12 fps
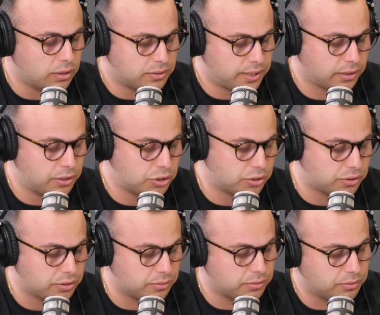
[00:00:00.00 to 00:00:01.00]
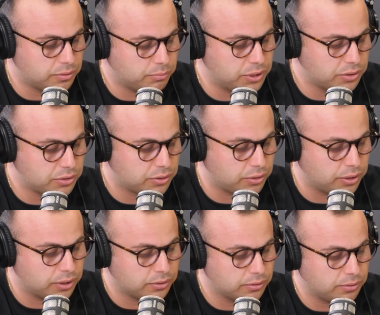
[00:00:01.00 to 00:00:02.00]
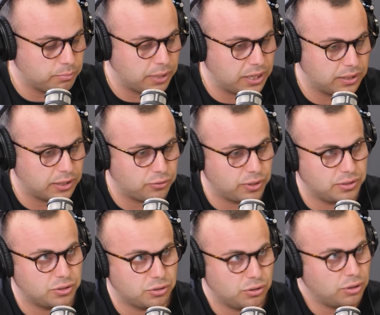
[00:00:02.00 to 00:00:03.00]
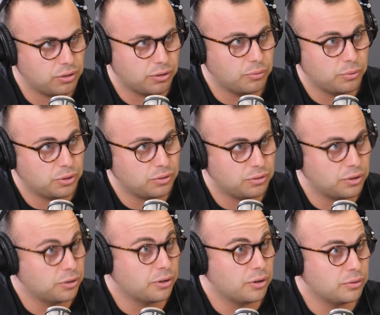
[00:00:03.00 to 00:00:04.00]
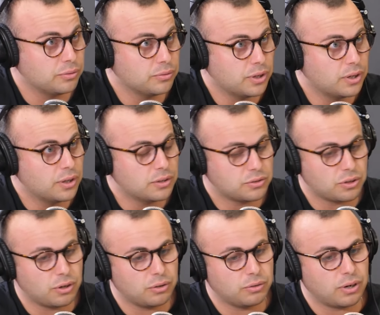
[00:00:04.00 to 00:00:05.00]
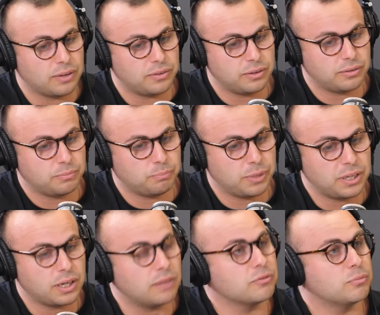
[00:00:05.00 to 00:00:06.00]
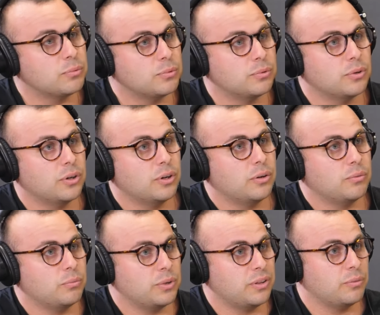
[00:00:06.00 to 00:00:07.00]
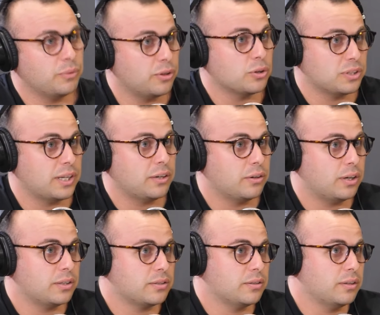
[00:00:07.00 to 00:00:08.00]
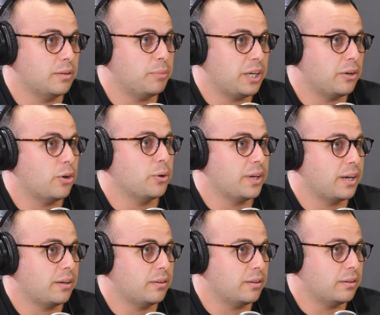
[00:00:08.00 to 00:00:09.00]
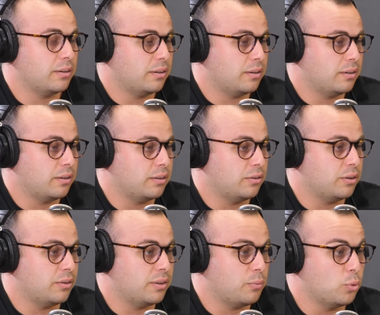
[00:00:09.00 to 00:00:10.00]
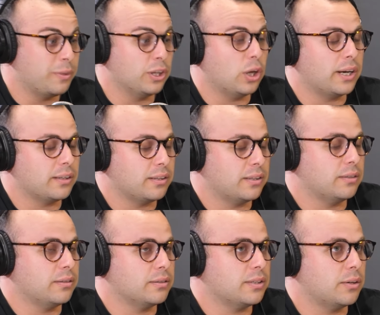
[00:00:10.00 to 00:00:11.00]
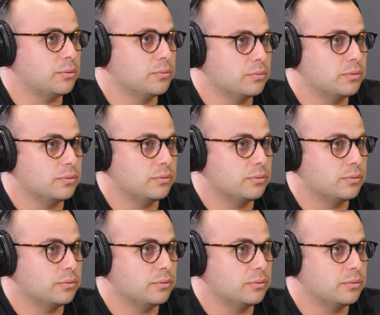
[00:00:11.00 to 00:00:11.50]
technician to, to business owner, making that transition. You don't know what you don't know. So I think being comfortable with with those late nights and, and being okay that, you know, there will be light at the end of the tunnel.